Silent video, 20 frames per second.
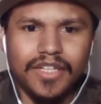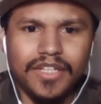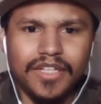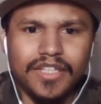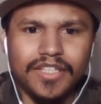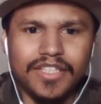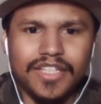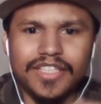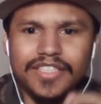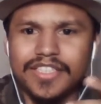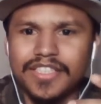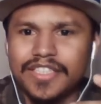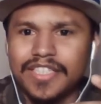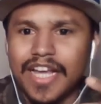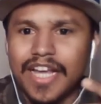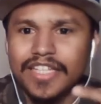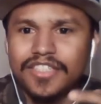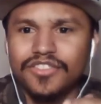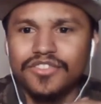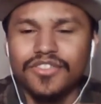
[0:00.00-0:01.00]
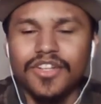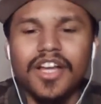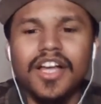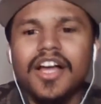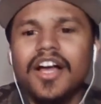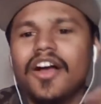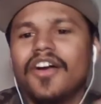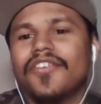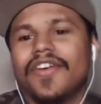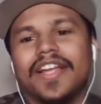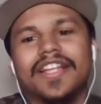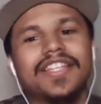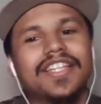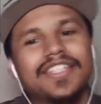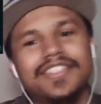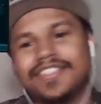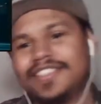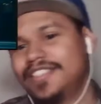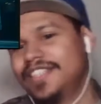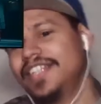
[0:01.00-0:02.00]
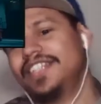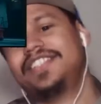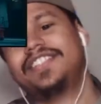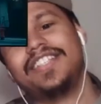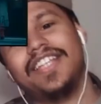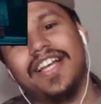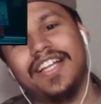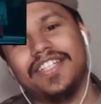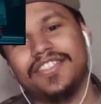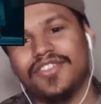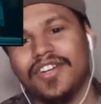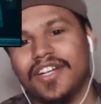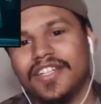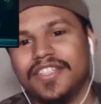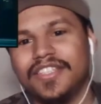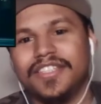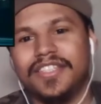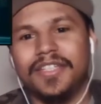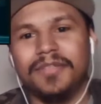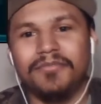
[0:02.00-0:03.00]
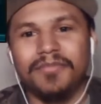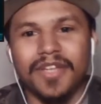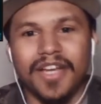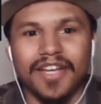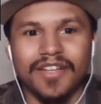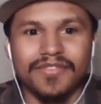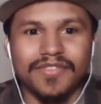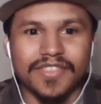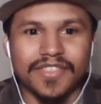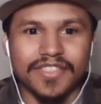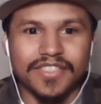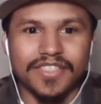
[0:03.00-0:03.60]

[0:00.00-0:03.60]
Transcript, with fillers: That's the taxi jet. All right, let's let's not try to deep dive this